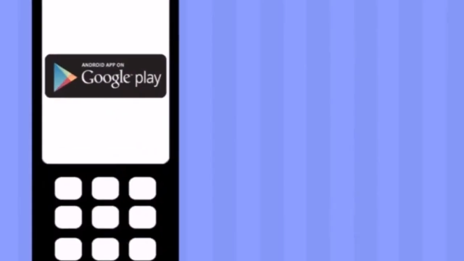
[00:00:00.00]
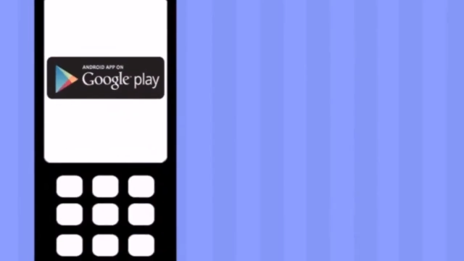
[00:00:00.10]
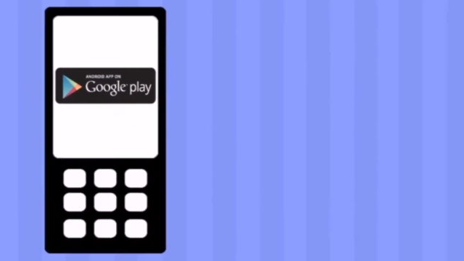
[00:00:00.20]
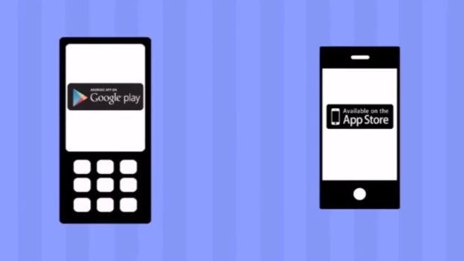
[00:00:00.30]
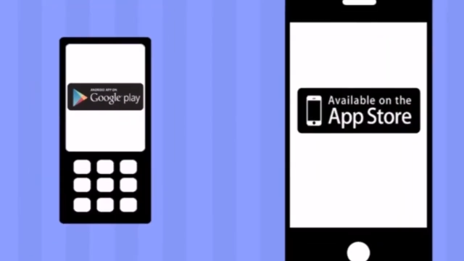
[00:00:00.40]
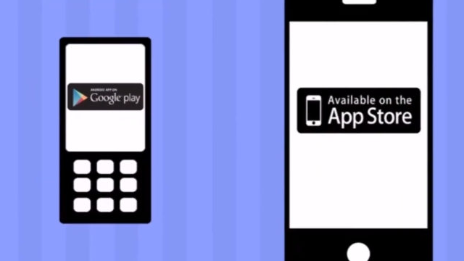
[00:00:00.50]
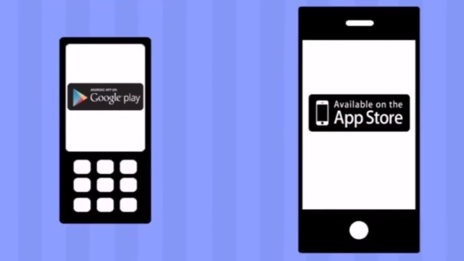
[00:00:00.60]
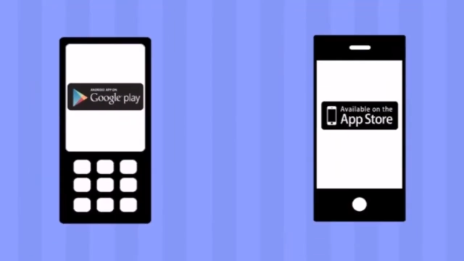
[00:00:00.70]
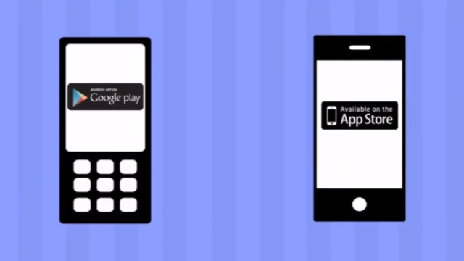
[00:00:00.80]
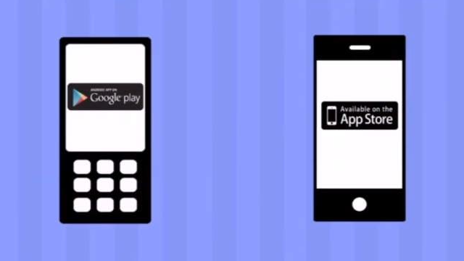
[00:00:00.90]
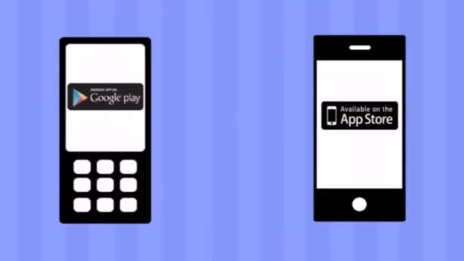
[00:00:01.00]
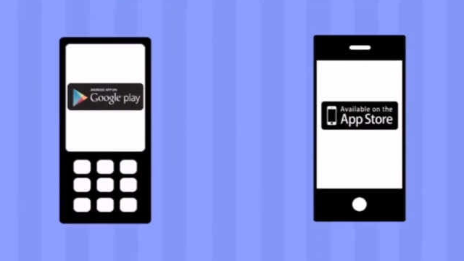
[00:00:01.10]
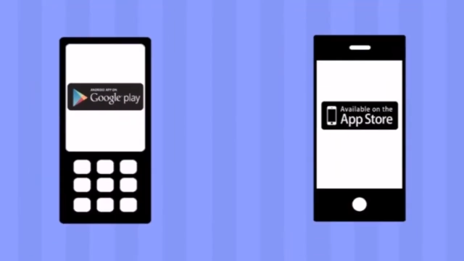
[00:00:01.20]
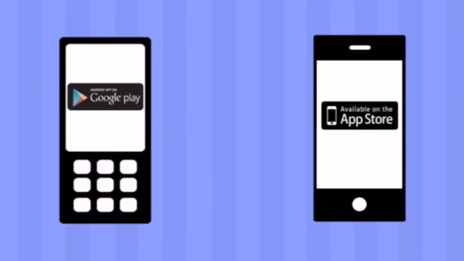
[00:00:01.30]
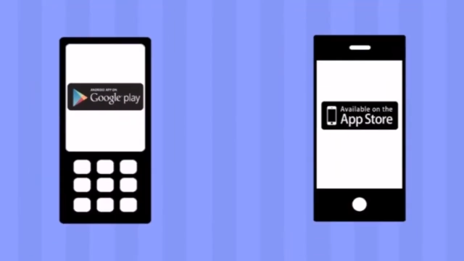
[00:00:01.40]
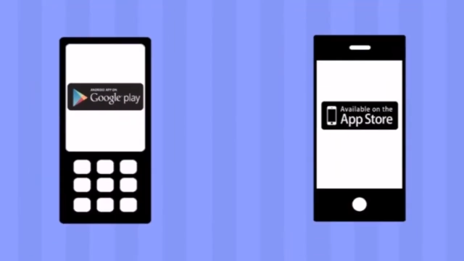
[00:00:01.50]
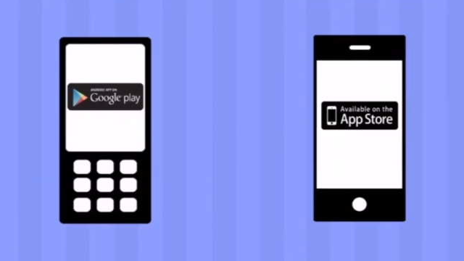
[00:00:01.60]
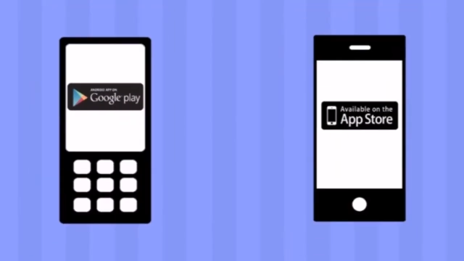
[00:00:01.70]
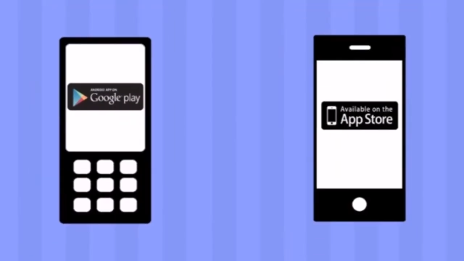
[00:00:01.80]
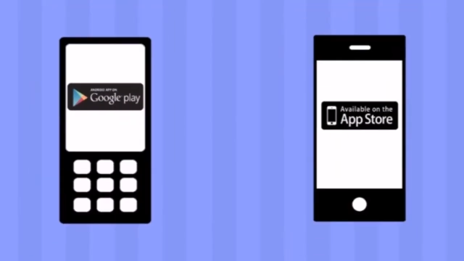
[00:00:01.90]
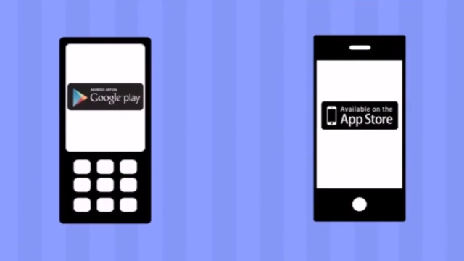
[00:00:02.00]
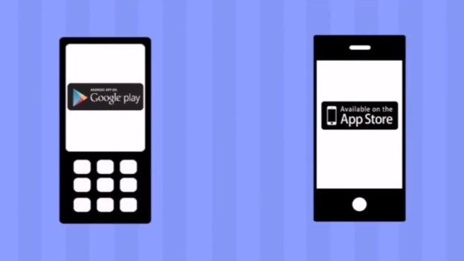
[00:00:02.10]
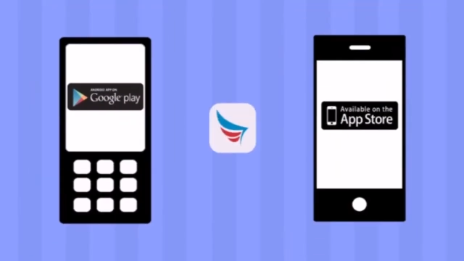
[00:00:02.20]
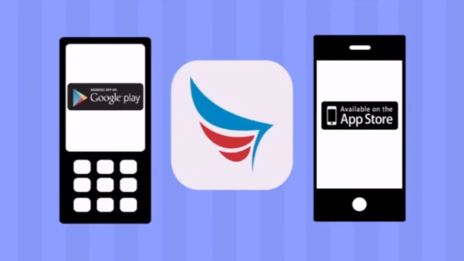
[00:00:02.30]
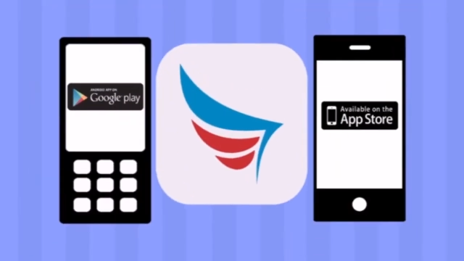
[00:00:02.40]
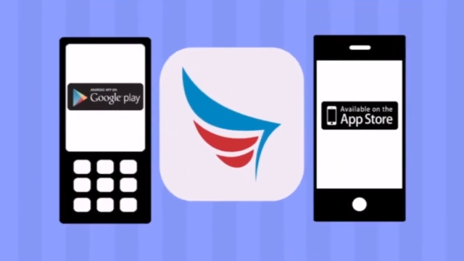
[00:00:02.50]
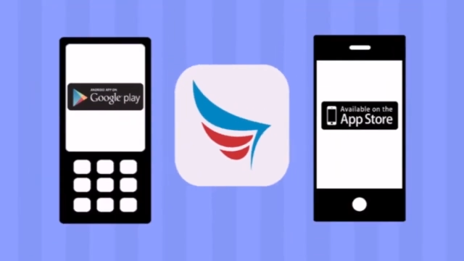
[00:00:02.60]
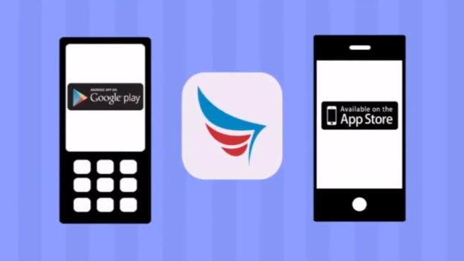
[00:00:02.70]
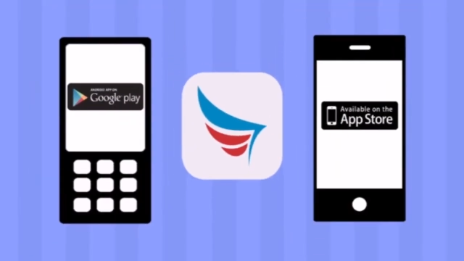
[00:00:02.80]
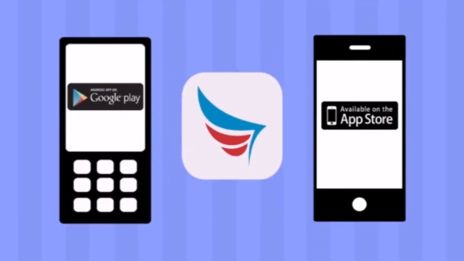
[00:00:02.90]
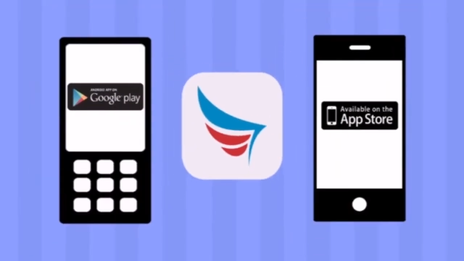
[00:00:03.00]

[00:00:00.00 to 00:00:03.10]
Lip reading: Nobody's mouth can be seen.